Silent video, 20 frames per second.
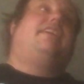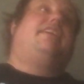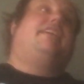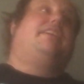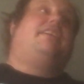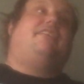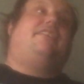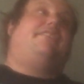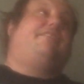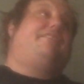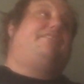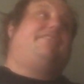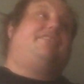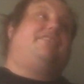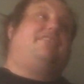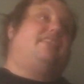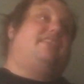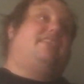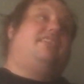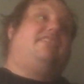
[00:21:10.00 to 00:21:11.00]
you know,
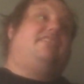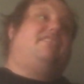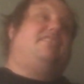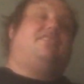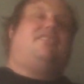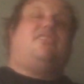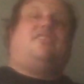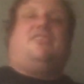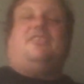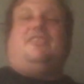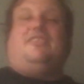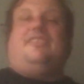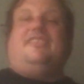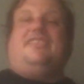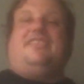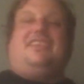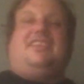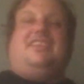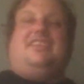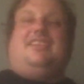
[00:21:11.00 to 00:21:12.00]
there
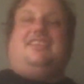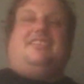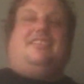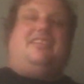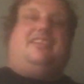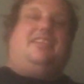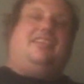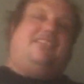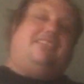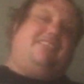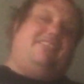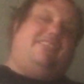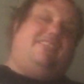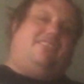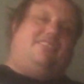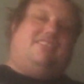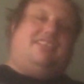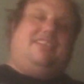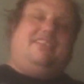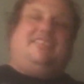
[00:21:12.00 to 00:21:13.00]
are
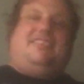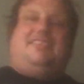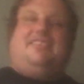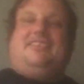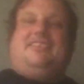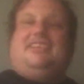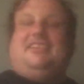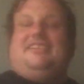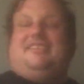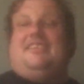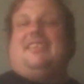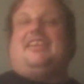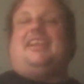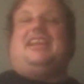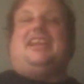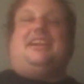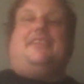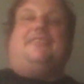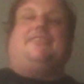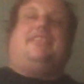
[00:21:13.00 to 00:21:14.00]
little things here and there that
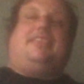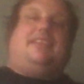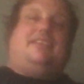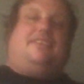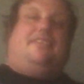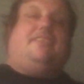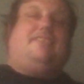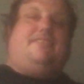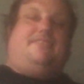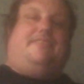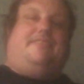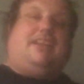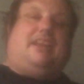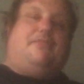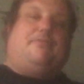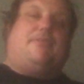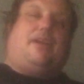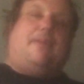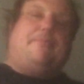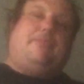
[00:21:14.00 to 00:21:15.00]

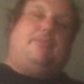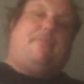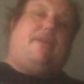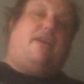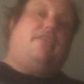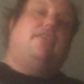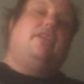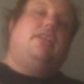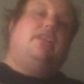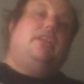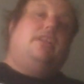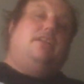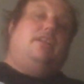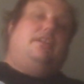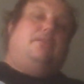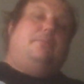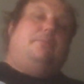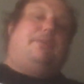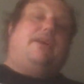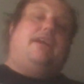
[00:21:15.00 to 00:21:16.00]
I've griped about.
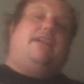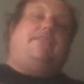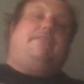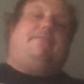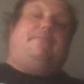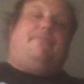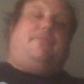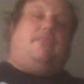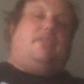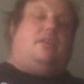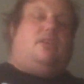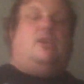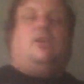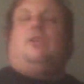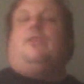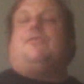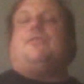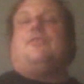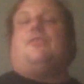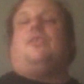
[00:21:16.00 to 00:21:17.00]
But
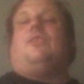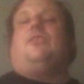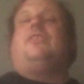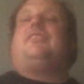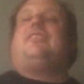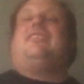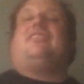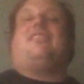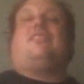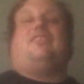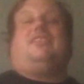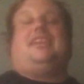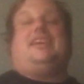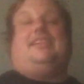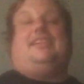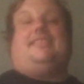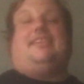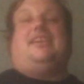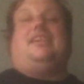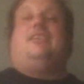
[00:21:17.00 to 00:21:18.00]
overall, it's a solid
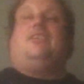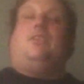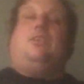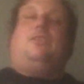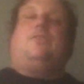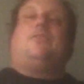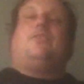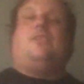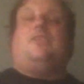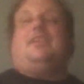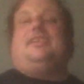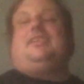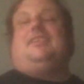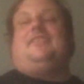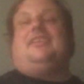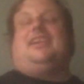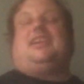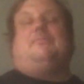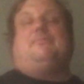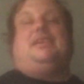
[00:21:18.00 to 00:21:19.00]
headset. Overall, I do
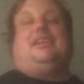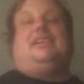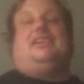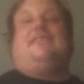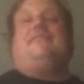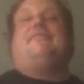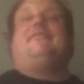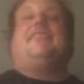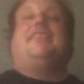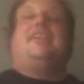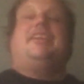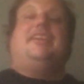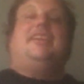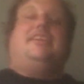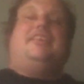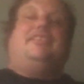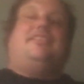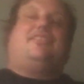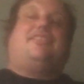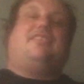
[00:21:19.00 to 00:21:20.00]
recommend it.
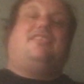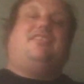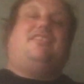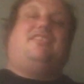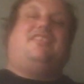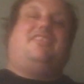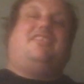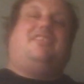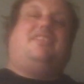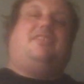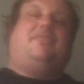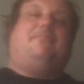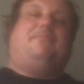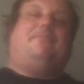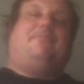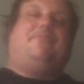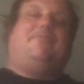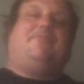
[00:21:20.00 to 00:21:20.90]
So,